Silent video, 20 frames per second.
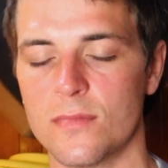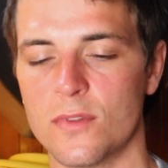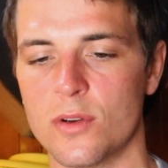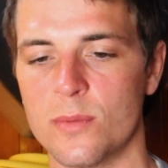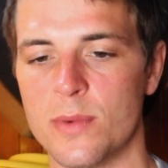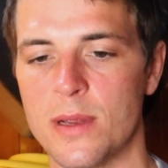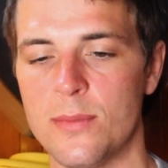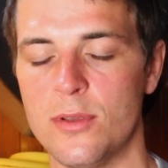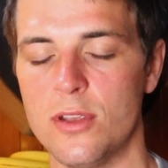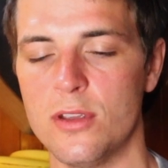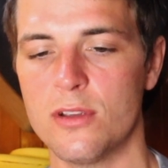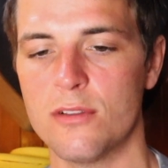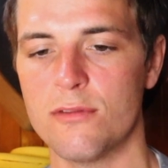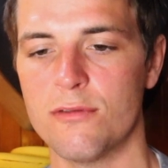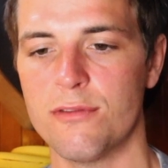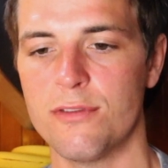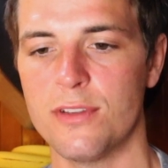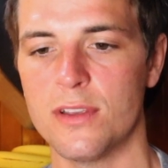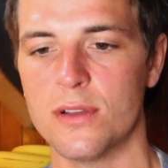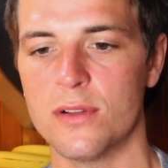Or maybe you can
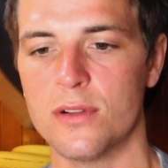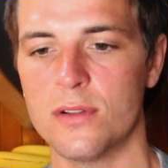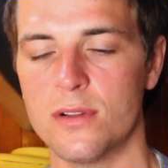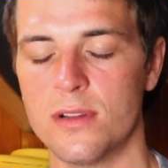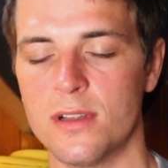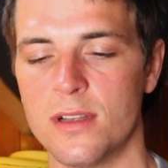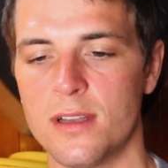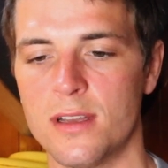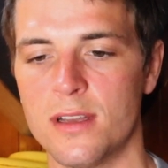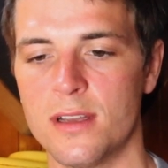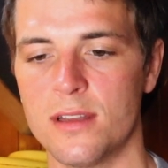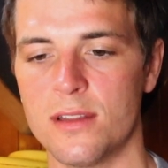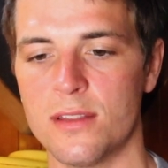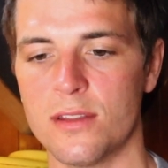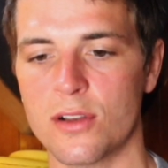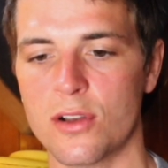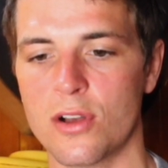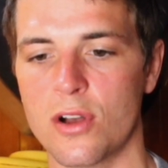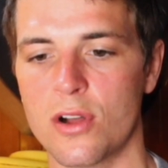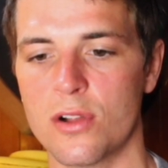feel
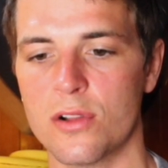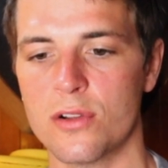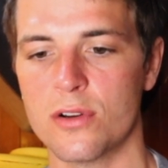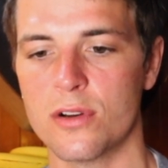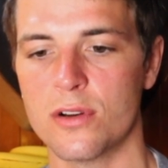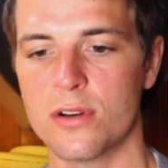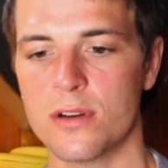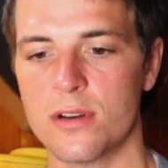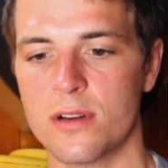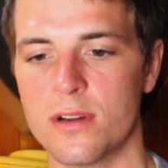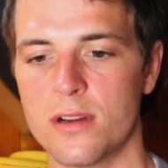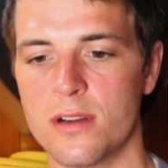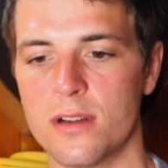the collar